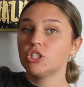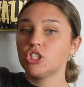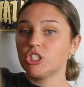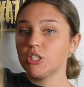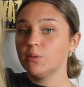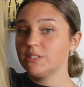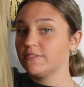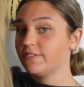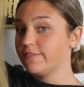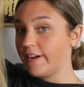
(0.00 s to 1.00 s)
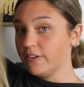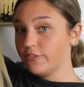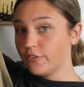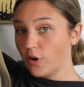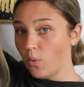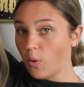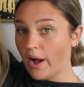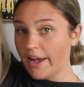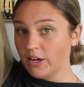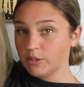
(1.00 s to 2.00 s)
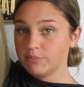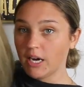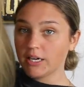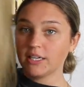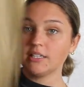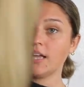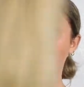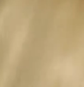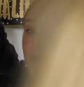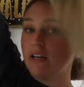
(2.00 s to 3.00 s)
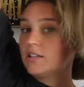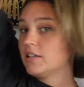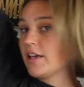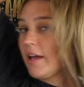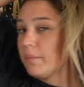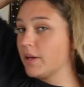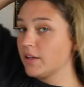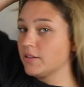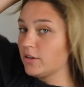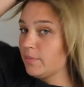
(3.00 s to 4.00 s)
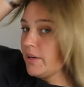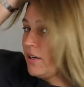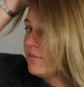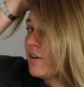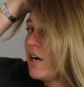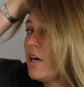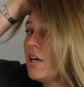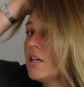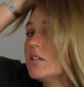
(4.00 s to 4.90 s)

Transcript: She was fun for a while, I'm not gonna lie gave me a little bit of a, uh,